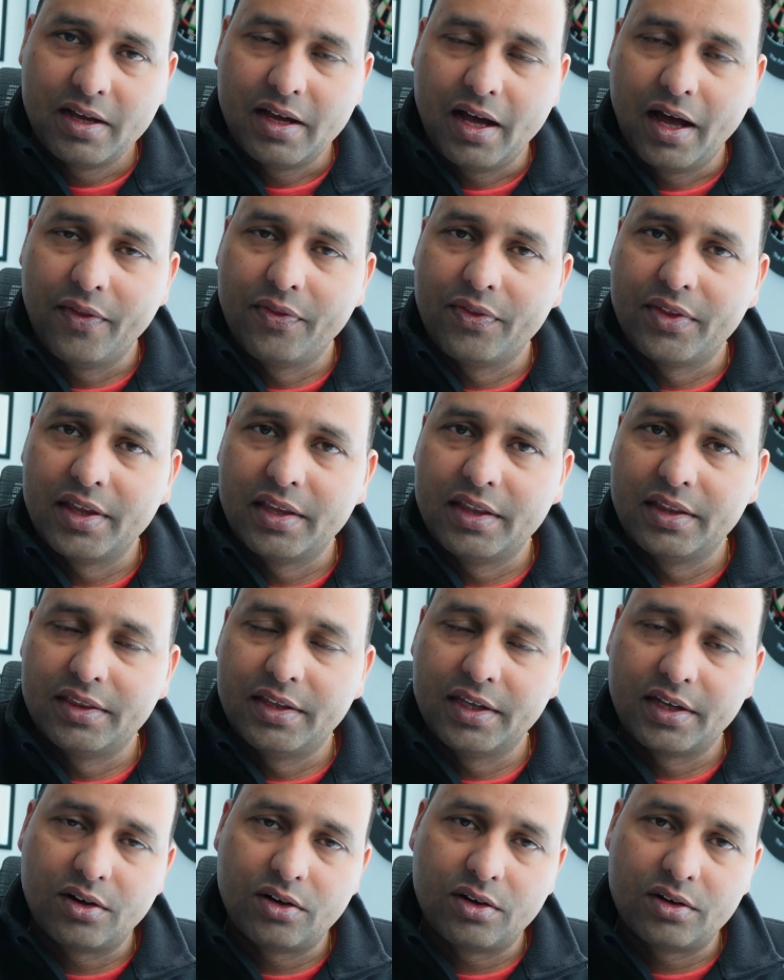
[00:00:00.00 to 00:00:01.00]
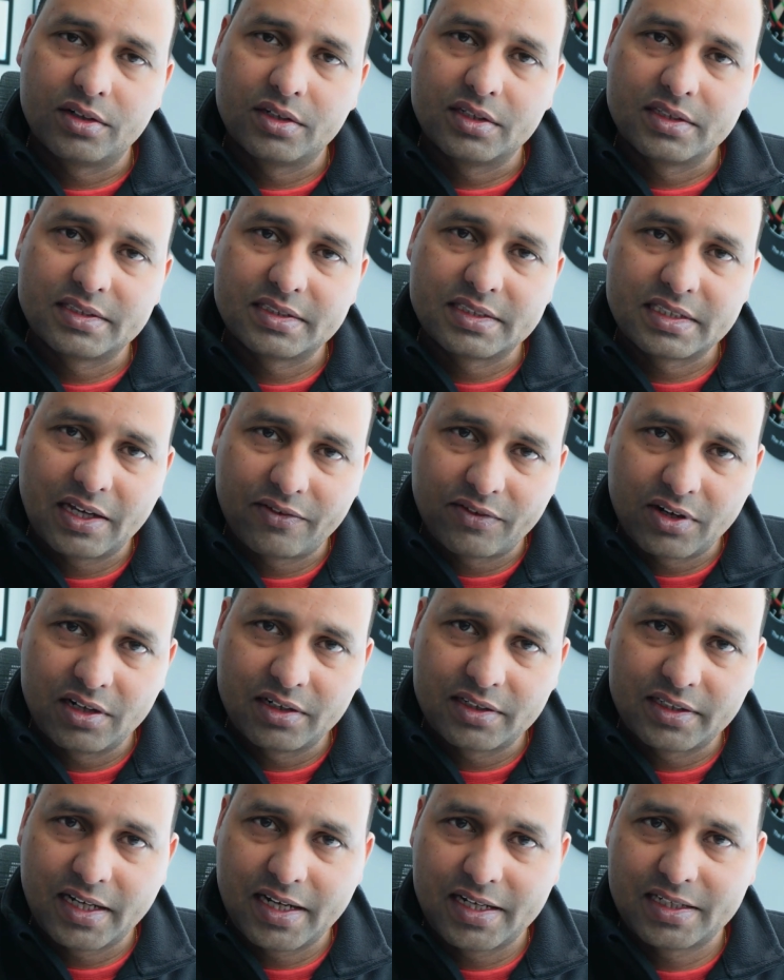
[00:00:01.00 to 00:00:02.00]
And there are
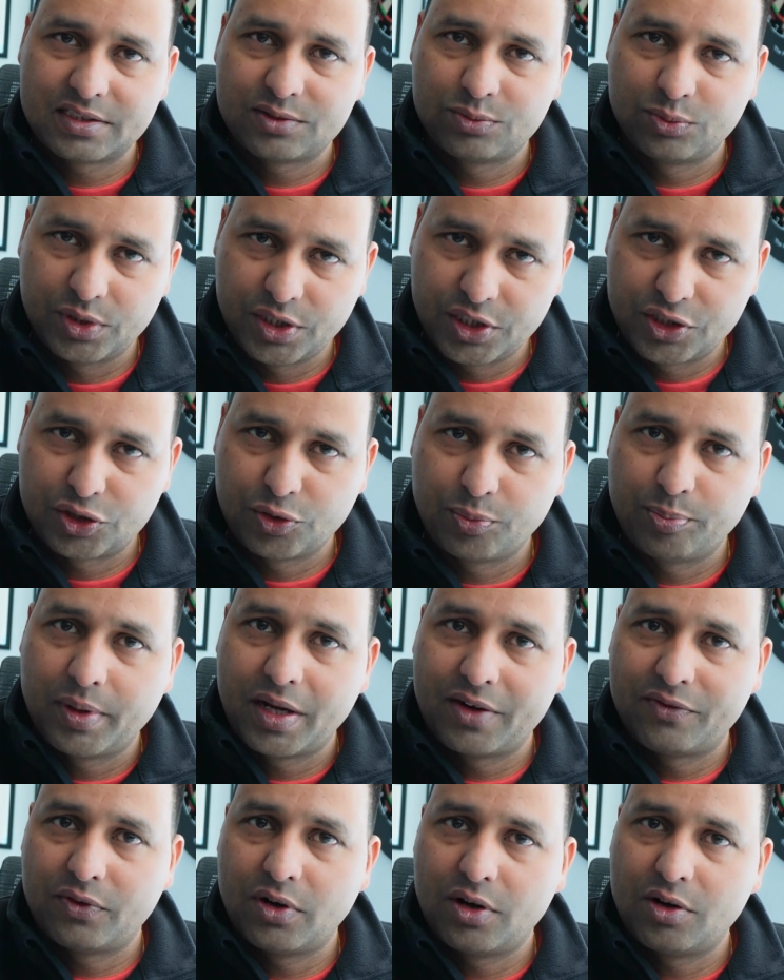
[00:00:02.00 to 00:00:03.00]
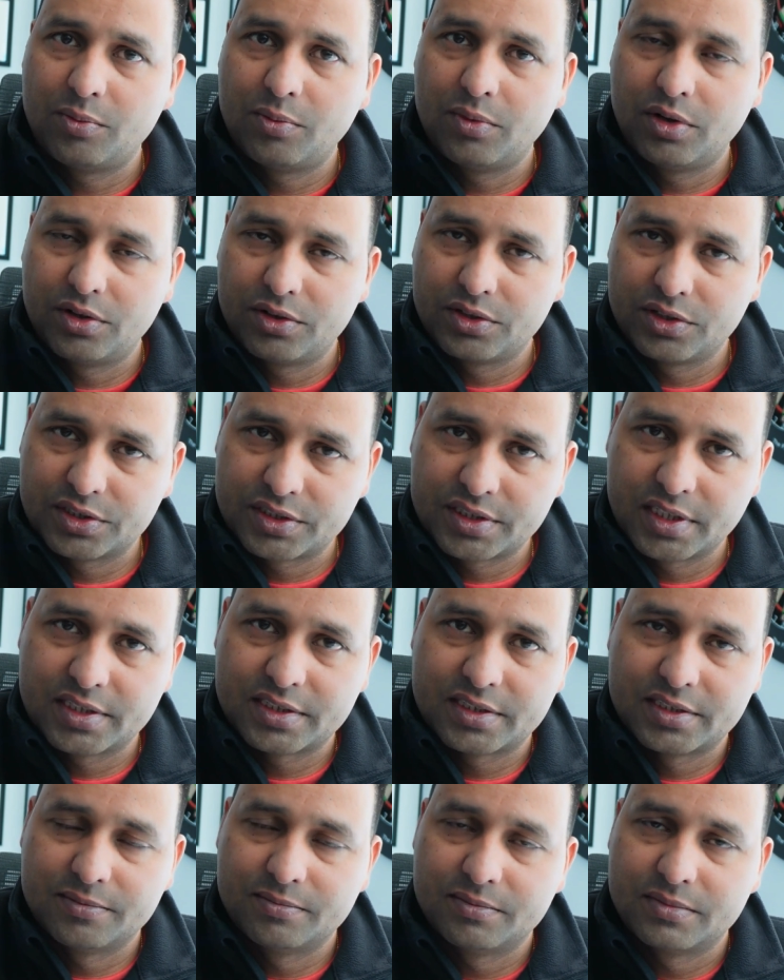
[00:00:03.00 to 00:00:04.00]
several tests we need to perform on your
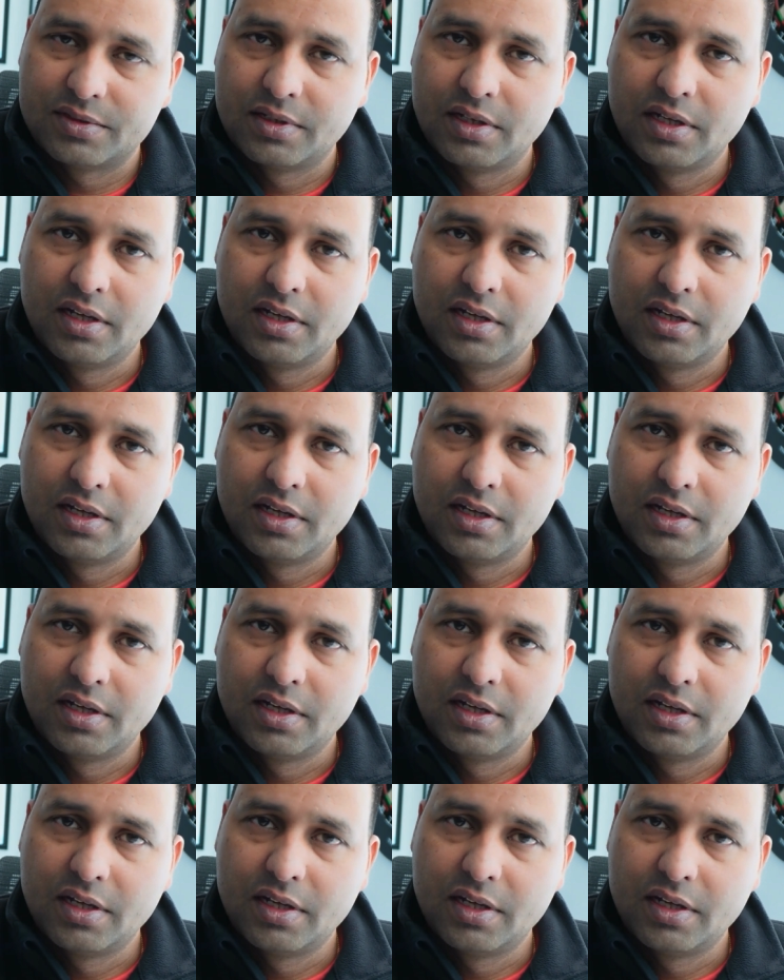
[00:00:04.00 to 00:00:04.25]
systems,